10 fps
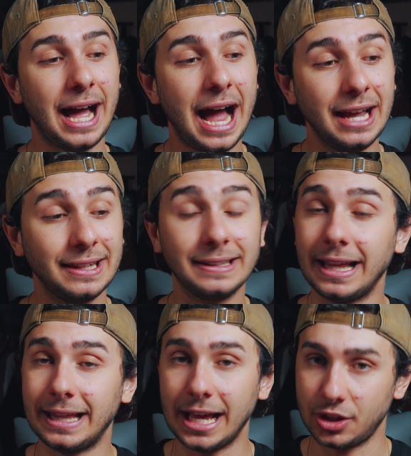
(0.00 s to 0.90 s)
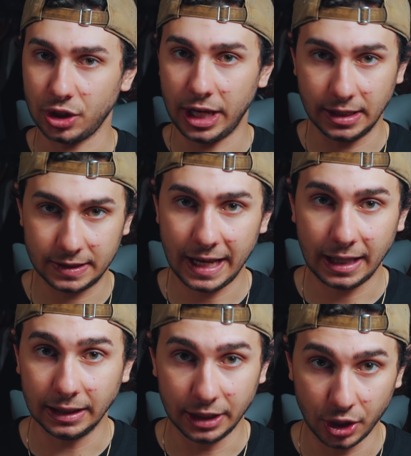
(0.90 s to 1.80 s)
I think that that's
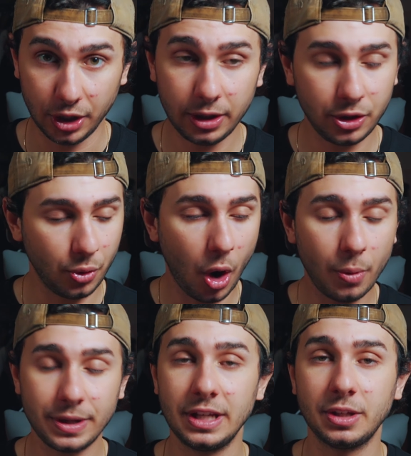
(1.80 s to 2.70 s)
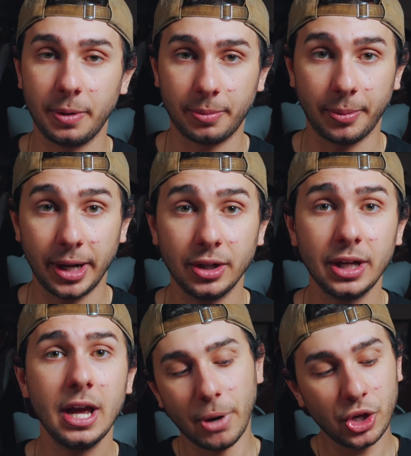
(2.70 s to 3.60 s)
insanely good. You always need to be
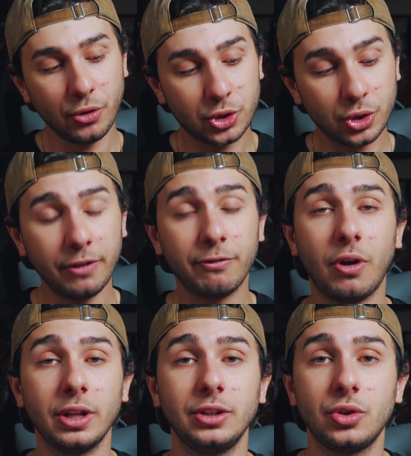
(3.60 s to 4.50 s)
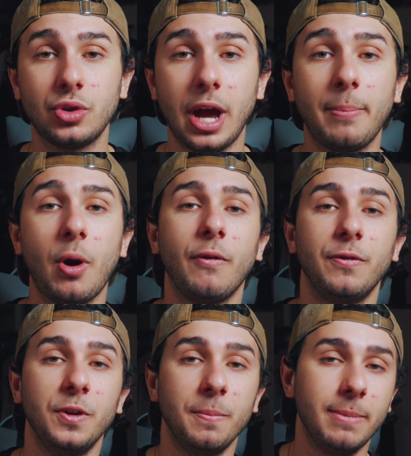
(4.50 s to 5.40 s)
prepared, but you shouldn't fall in the trap
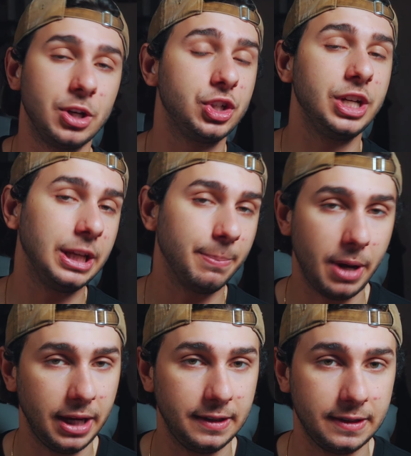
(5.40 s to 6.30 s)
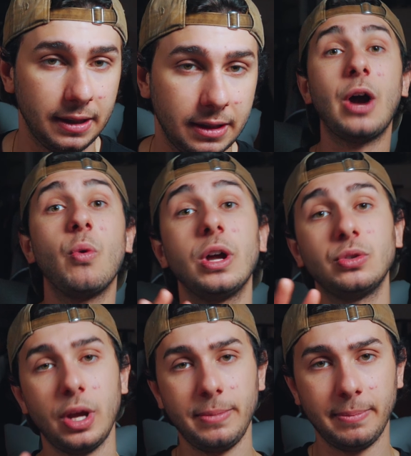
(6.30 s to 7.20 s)
of the machine mindset. Now, what
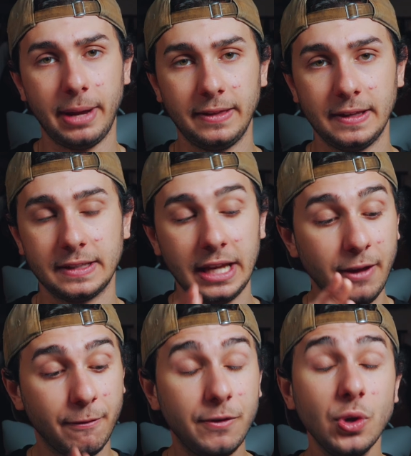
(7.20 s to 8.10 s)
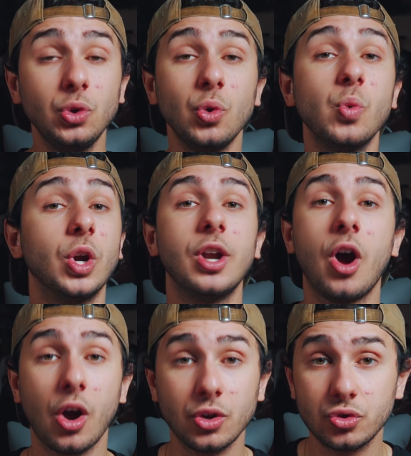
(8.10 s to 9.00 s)
do I mean by this? If you do
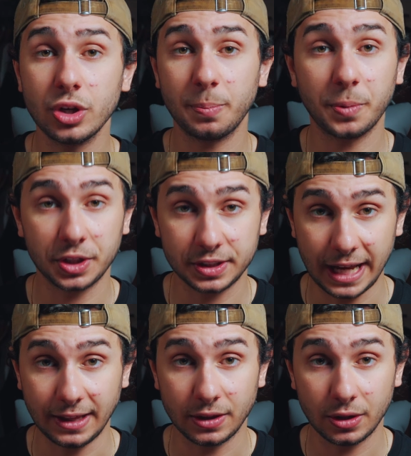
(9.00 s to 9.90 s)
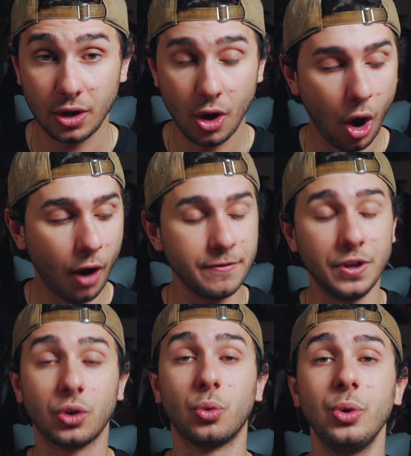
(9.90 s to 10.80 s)
100% of
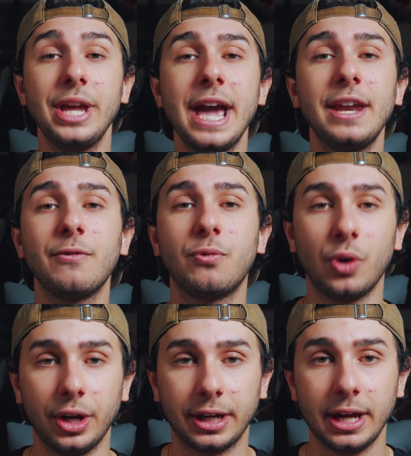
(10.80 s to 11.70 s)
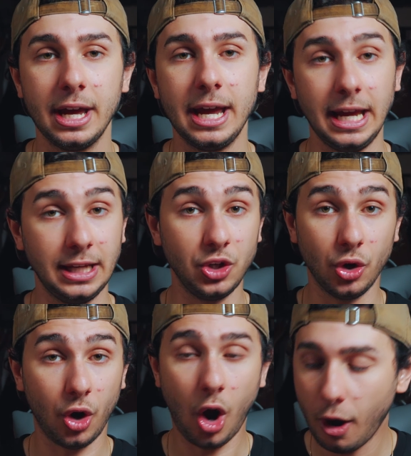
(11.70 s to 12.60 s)
the creative work in
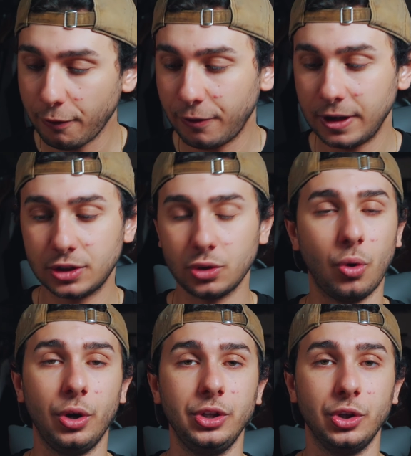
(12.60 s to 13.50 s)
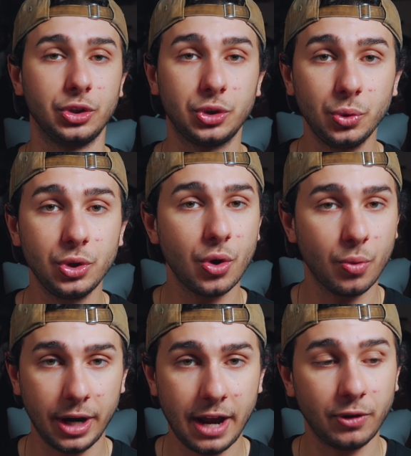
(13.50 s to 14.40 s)
your office or your studio,
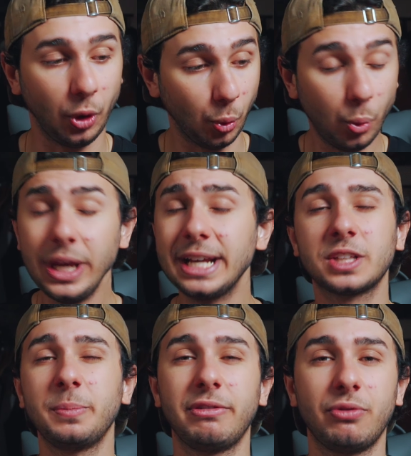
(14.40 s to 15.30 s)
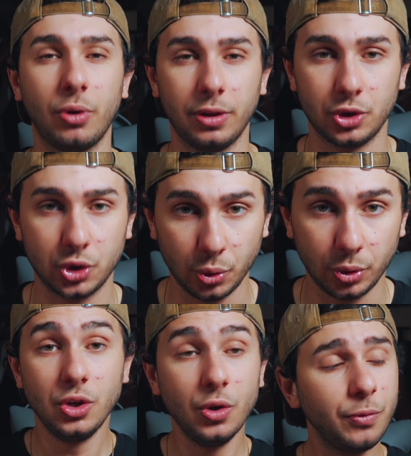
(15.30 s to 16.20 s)
whatever, weeks before the
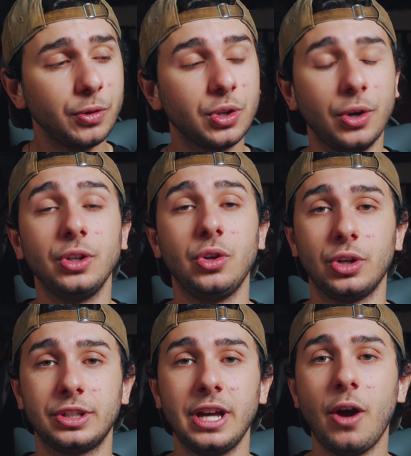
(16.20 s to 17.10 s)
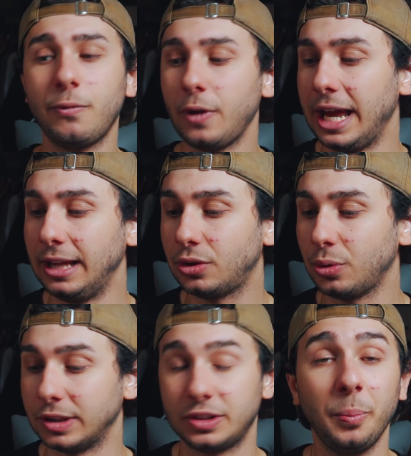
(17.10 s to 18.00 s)
shoot, you've turned yourself
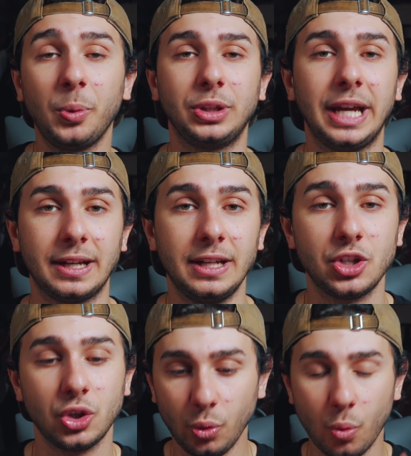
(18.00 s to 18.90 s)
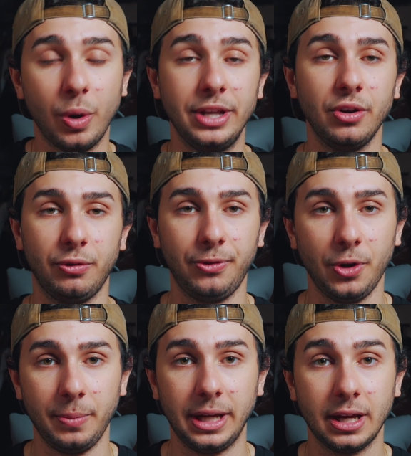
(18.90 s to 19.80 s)
into a simple technician when you're
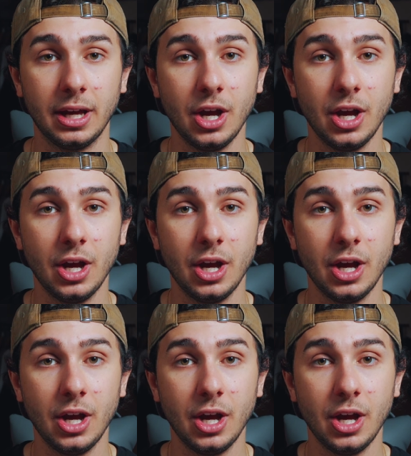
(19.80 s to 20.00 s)
filming.